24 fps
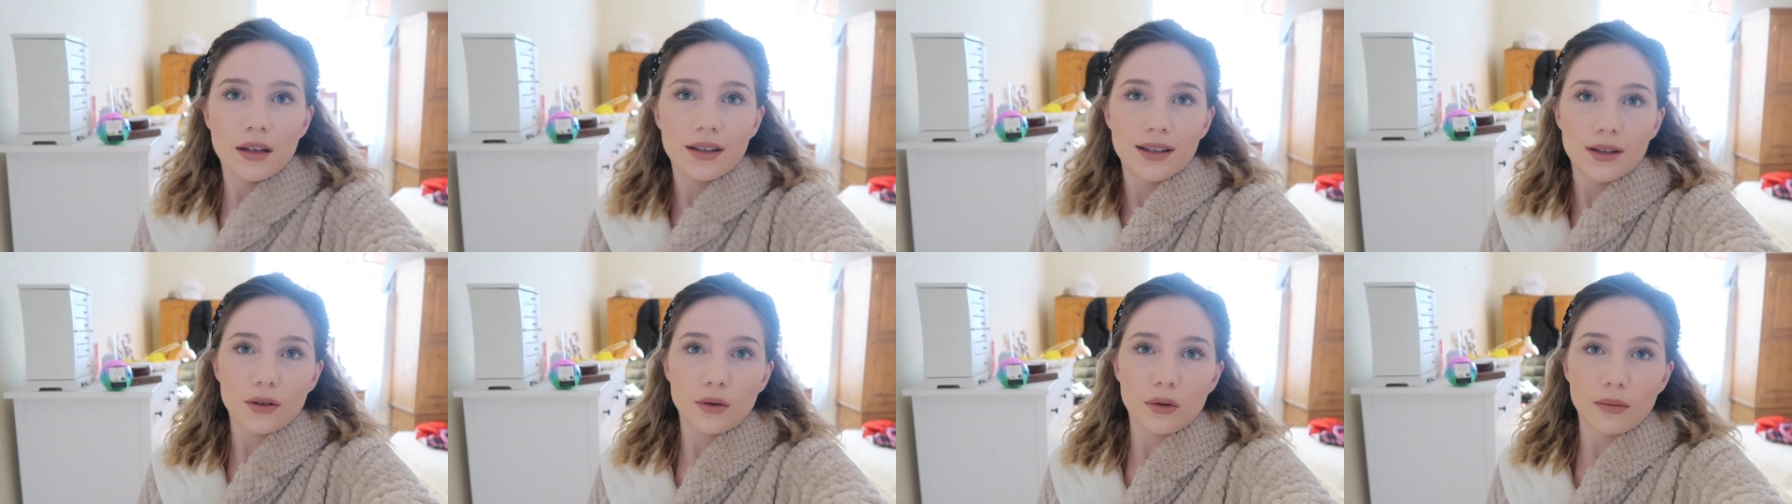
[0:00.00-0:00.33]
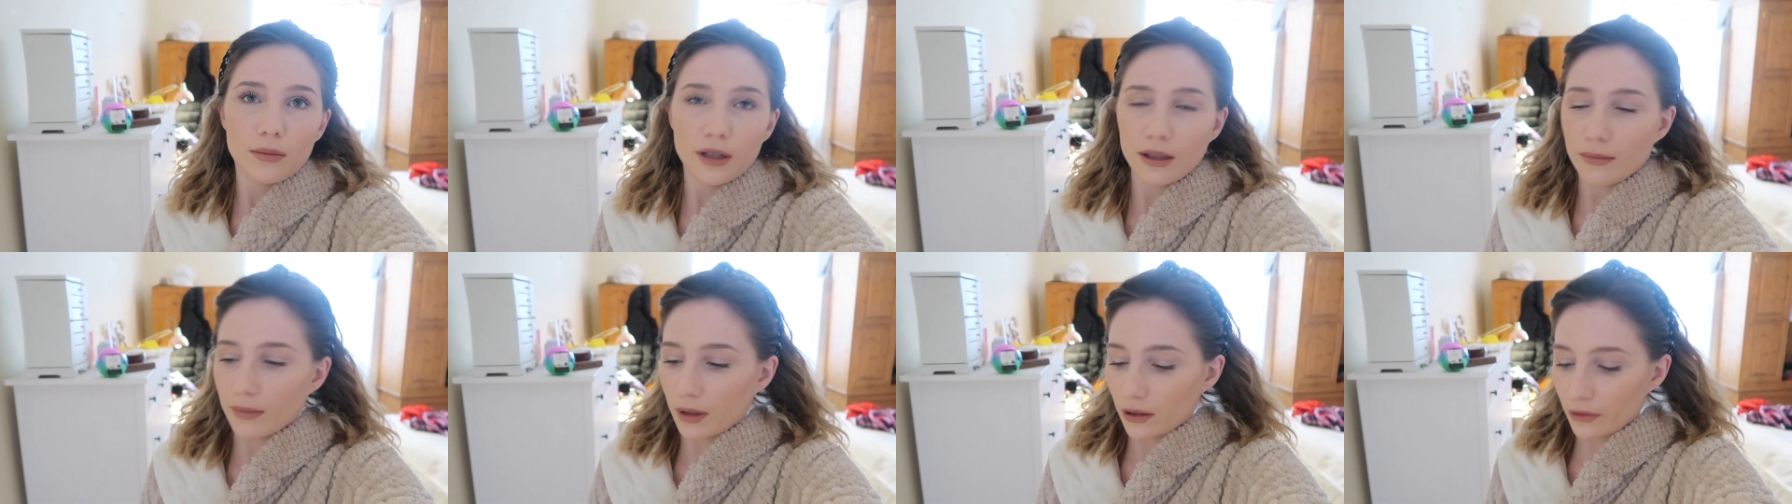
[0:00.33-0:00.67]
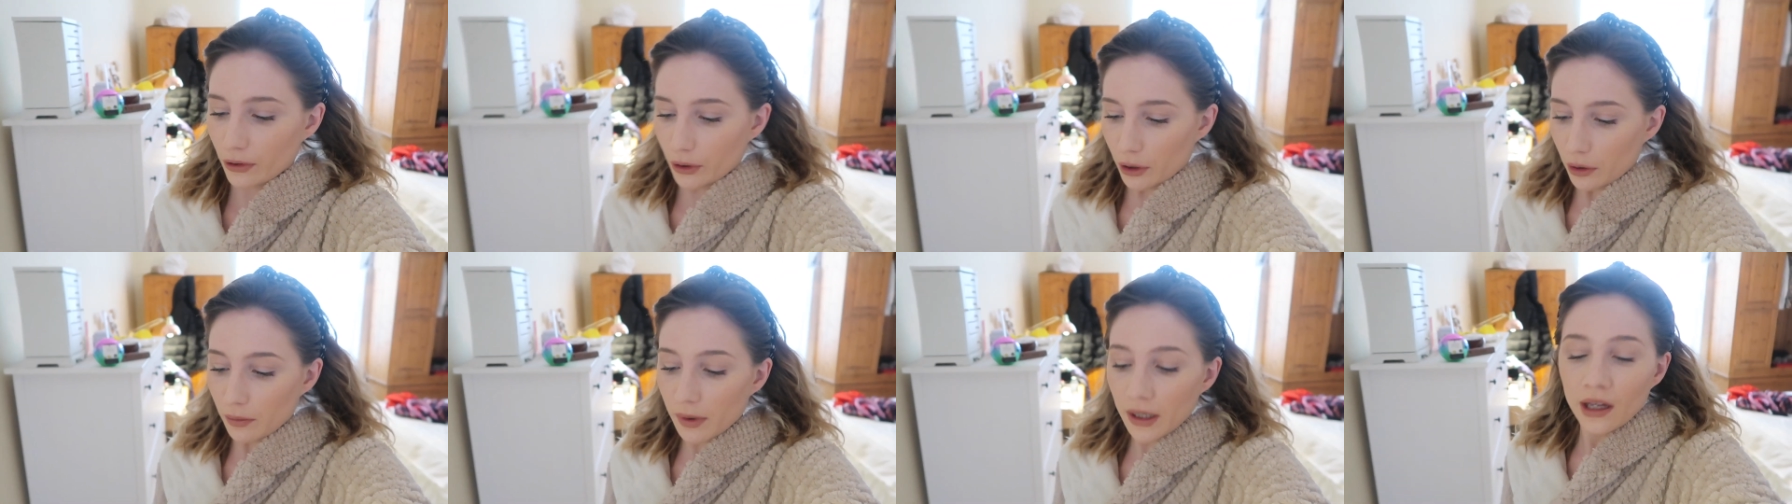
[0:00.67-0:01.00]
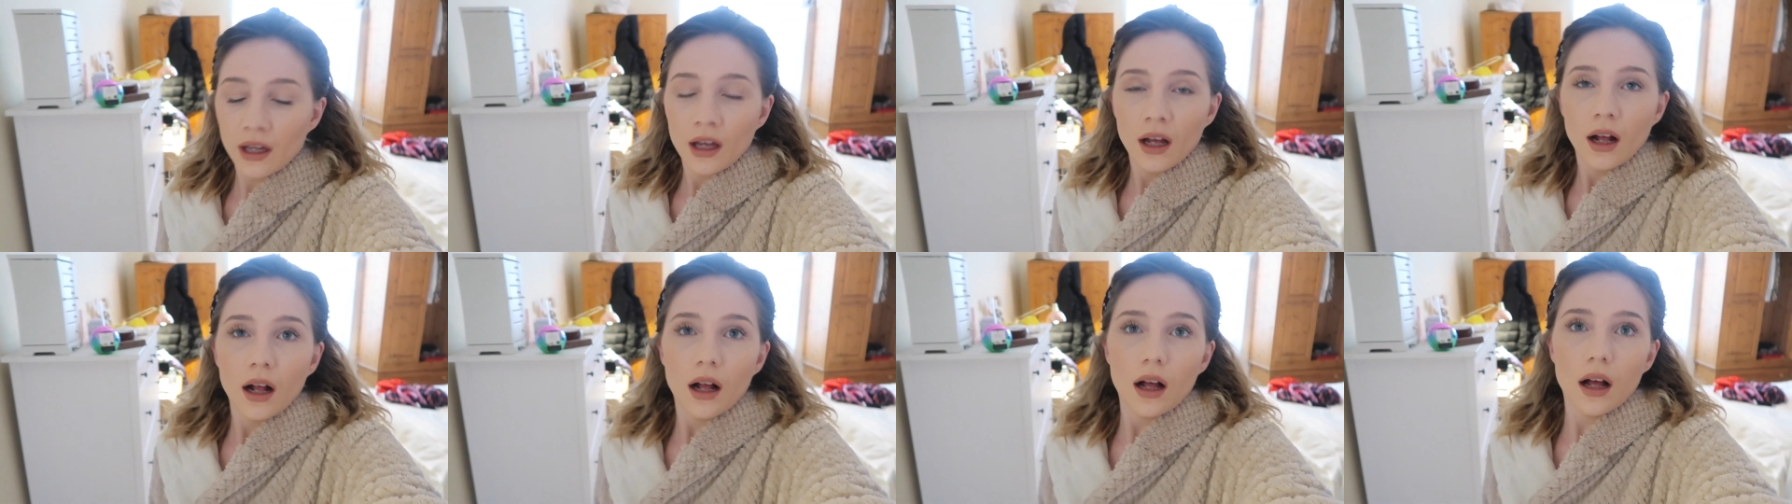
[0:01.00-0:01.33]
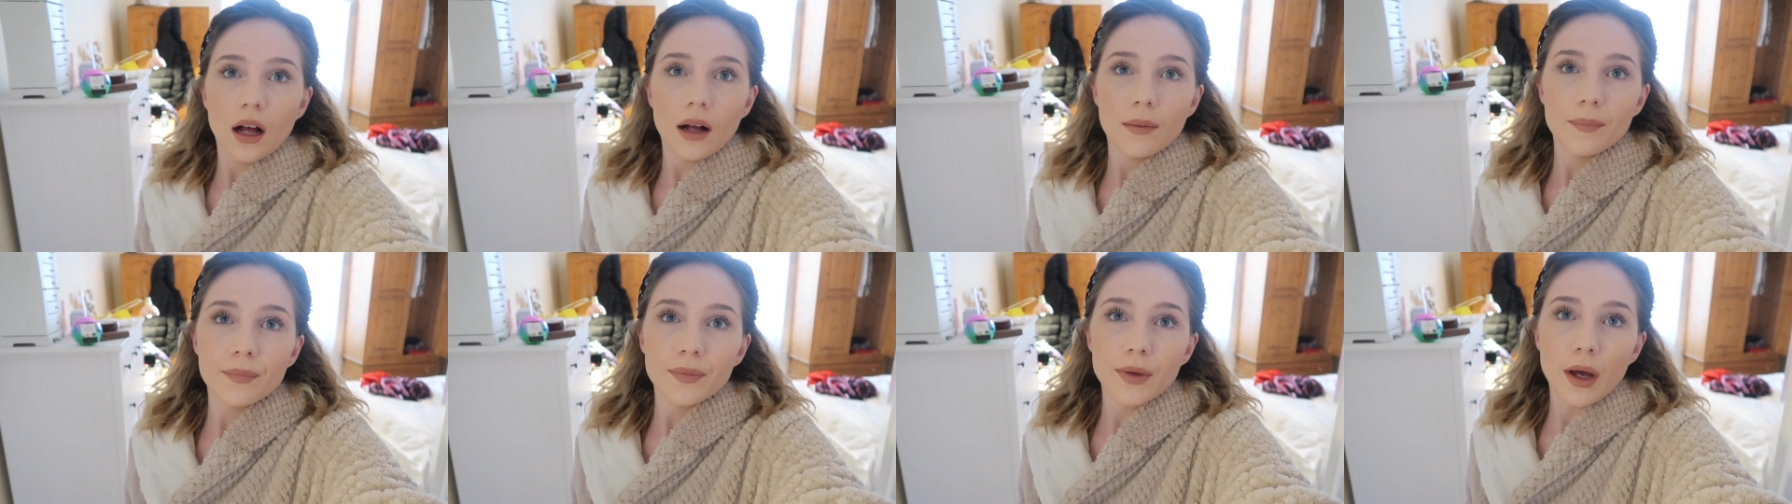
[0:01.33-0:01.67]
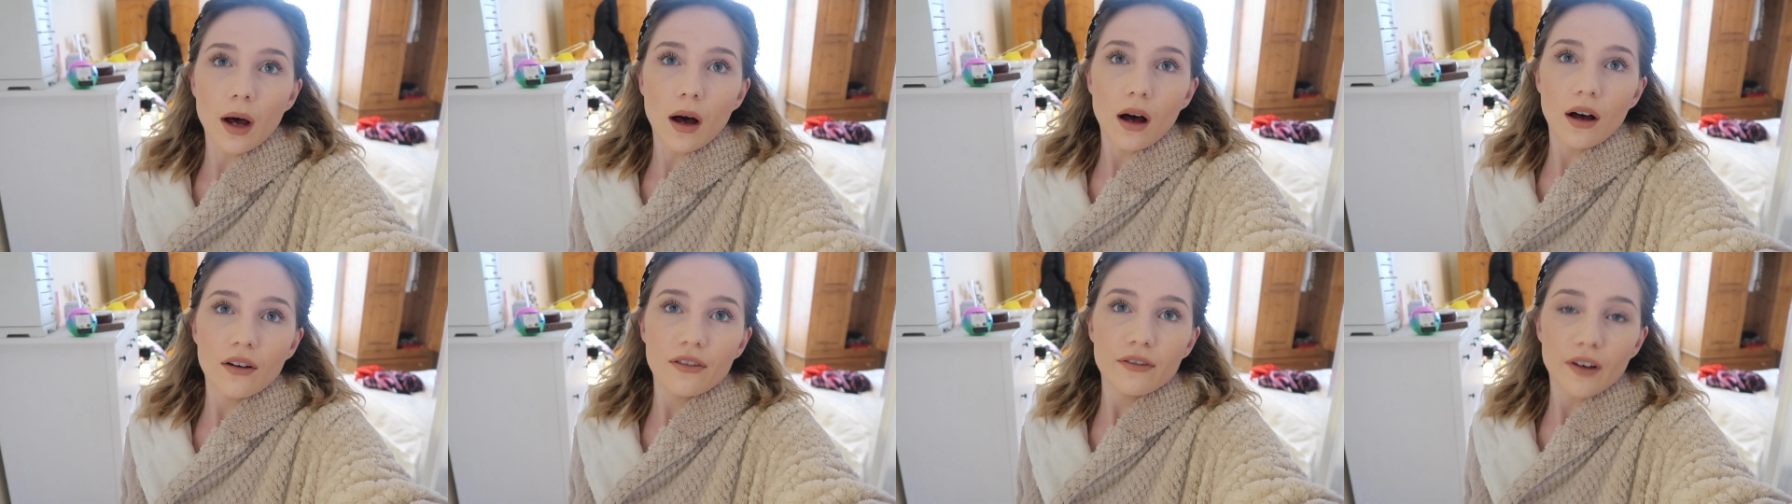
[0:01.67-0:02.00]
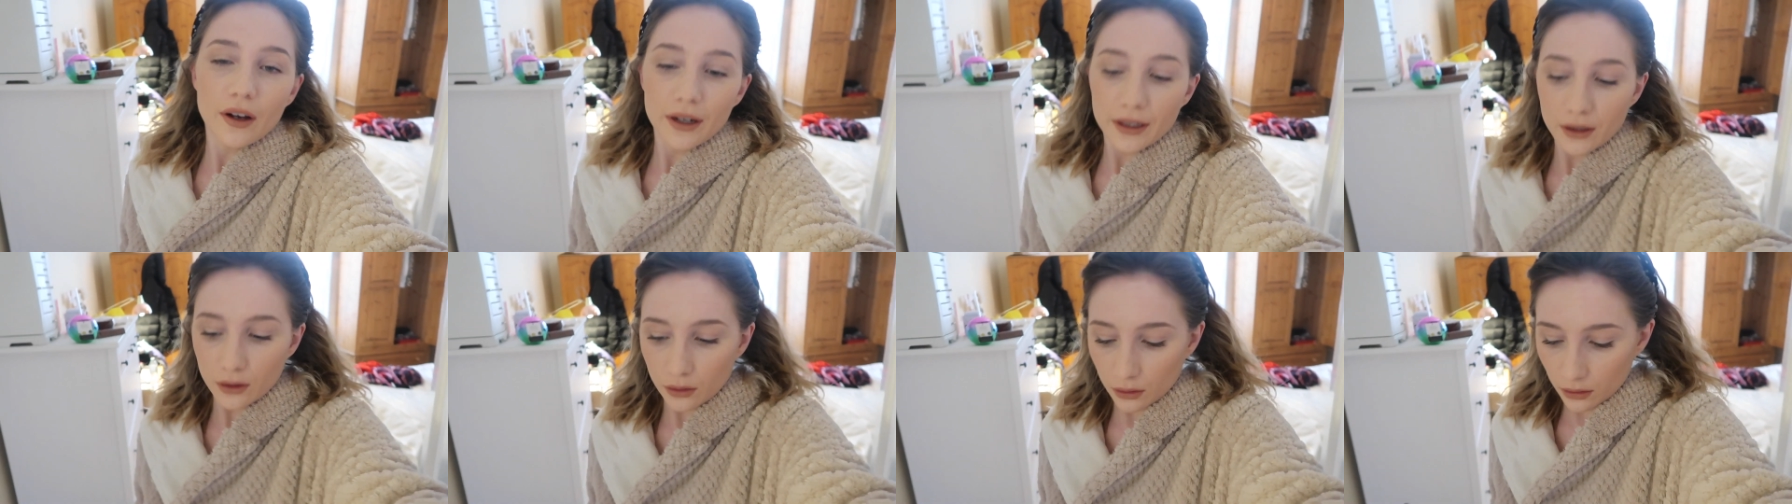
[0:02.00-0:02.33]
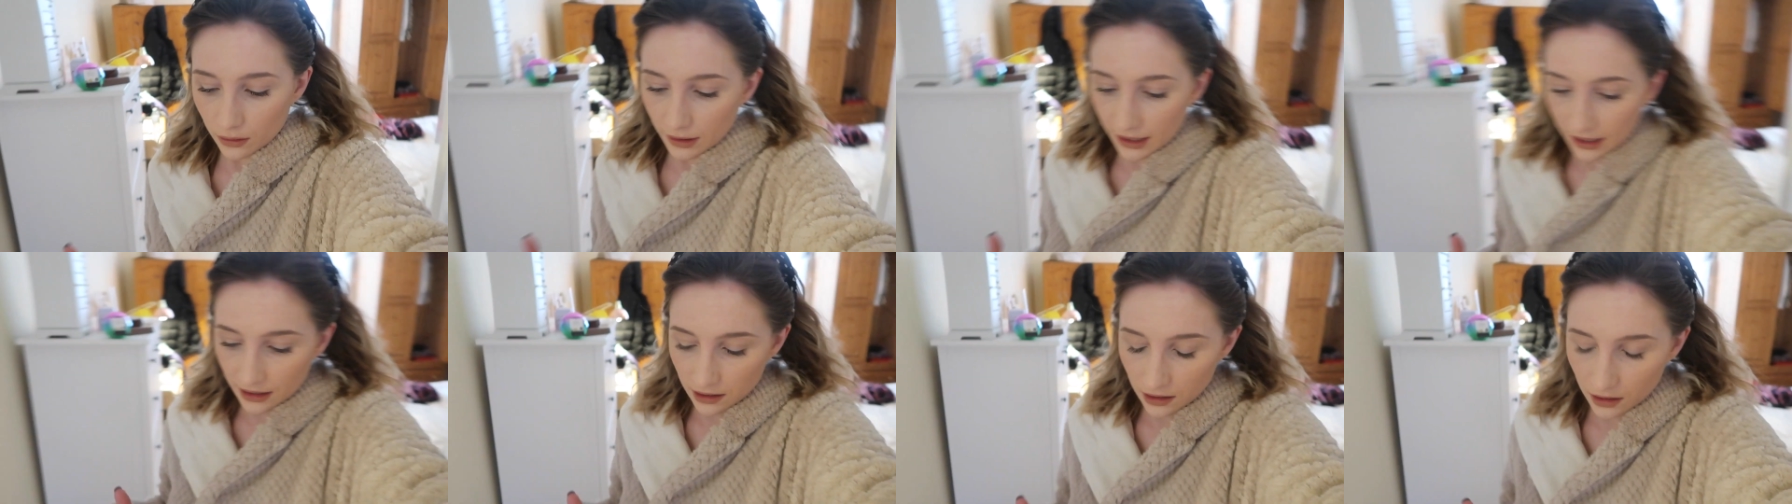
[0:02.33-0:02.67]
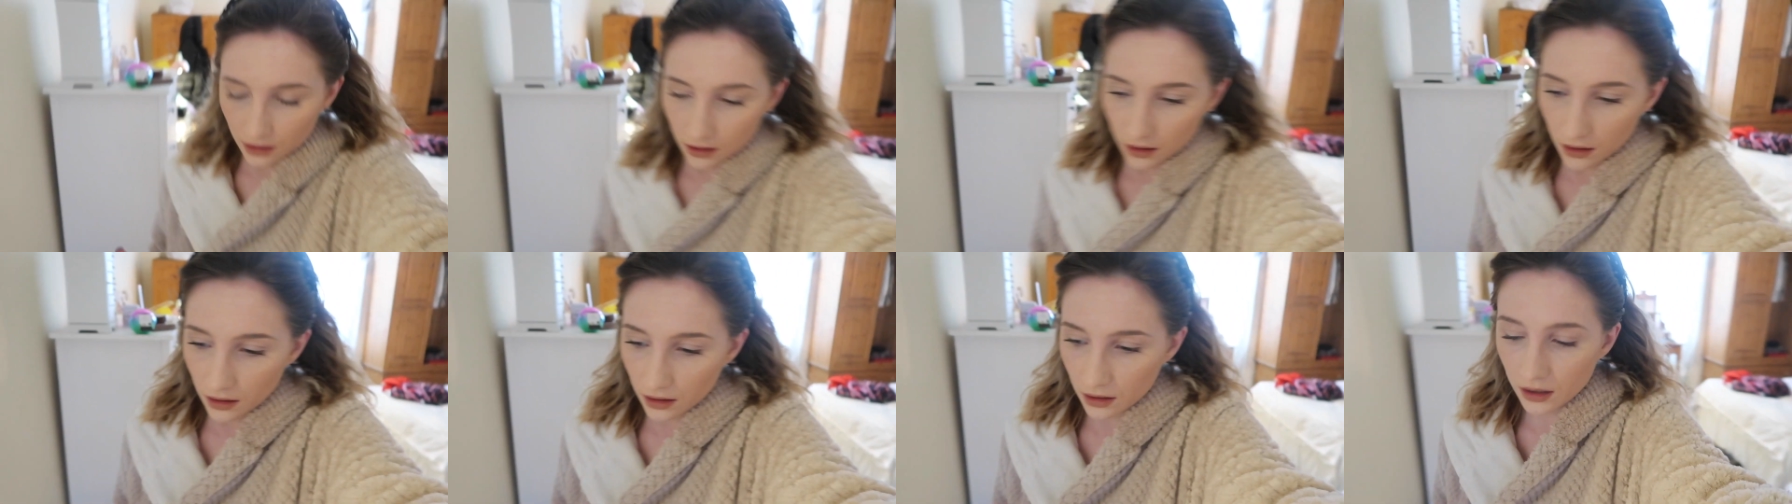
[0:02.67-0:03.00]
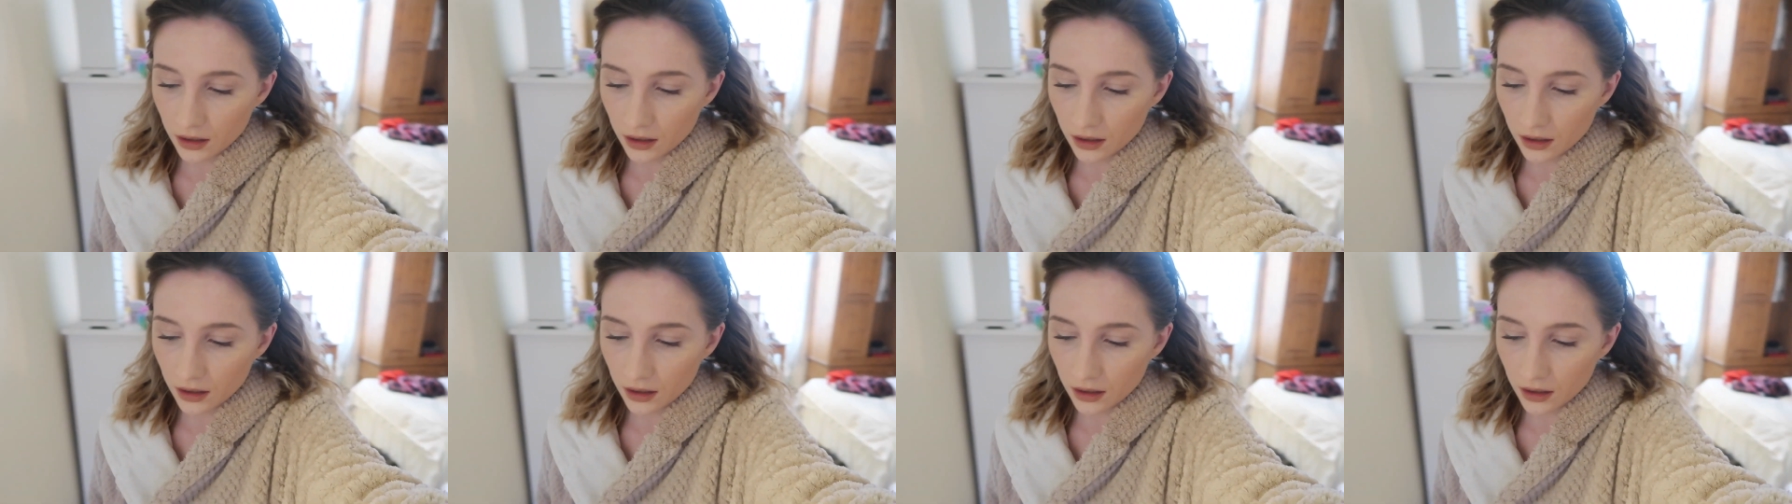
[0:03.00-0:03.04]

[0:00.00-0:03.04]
ignore me in my robe, our final little